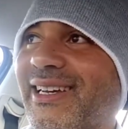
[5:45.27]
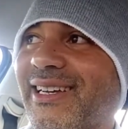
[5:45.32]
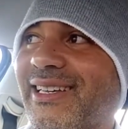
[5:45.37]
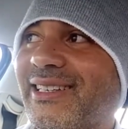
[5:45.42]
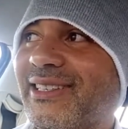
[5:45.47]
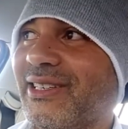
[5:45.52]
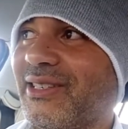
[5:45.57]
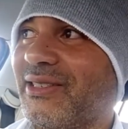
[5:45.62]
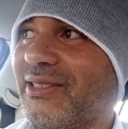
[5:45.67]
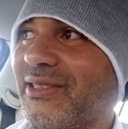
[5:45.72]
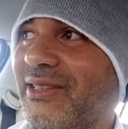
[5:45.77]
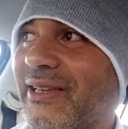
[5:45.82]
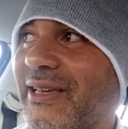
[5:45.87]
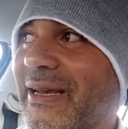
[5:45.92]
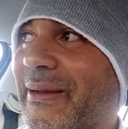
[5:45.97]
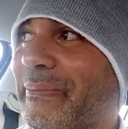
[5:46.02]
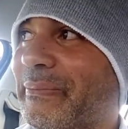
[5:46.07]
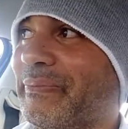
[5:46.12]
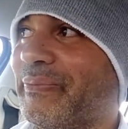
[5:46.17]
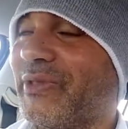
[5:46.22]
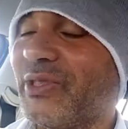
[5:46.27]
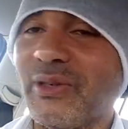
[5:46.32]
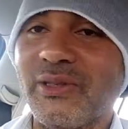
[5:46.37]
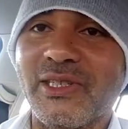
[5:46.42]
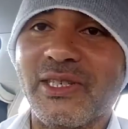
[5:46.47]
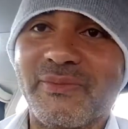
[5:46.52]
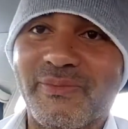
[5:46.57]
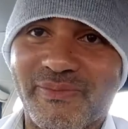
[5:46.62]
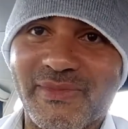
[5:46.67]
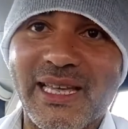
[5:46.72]
and just so
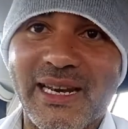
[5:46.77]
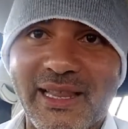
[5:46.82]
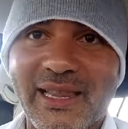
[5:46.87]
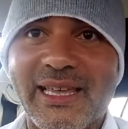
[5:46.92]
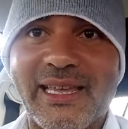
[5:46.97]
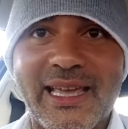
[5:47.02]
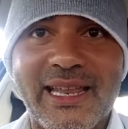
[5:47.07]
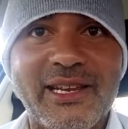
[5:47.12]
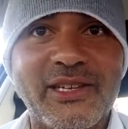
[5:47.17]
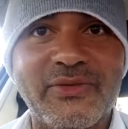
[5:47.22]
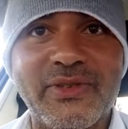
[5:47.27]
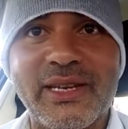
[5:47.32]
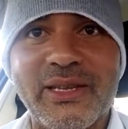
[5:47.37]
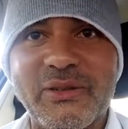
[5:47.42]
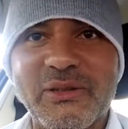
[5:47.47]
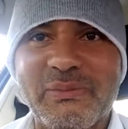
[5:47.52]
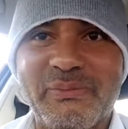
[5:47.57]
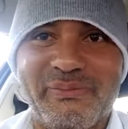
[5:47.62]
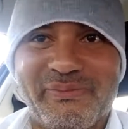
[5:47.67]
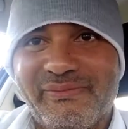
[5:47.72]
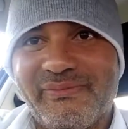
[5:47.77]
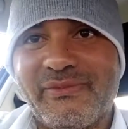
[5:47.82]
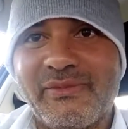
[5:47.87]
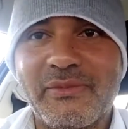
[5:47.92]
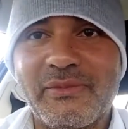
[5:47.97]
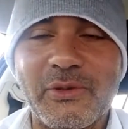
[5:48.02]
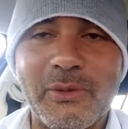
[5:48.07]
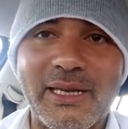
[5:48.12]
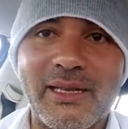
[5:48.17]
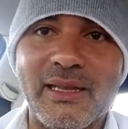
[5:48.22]
just kind of like getting this video
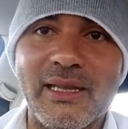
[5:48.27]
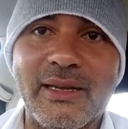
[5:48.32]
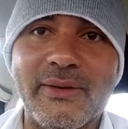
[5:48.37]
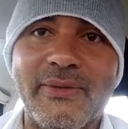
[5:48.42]
quickly.